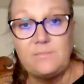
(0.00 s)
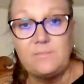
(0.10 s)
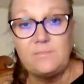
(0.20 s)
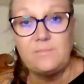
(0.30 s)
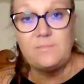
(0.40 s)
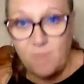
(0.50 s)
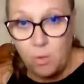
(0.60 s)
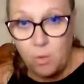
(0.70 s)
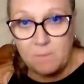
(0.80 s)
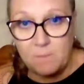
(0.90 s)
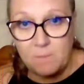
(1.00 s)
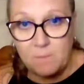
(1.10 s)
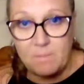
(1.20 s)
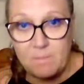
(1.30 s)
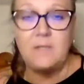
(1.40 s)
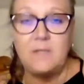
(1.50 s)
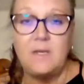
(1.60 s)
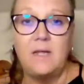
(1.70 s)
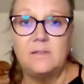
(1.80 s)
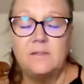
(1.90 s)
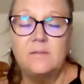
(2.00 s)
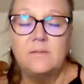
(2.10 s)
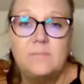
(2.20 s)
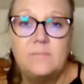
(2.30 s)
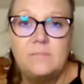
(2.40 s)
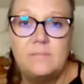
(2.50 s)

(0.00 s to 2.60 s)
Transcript: Or did he arrive home about midnight?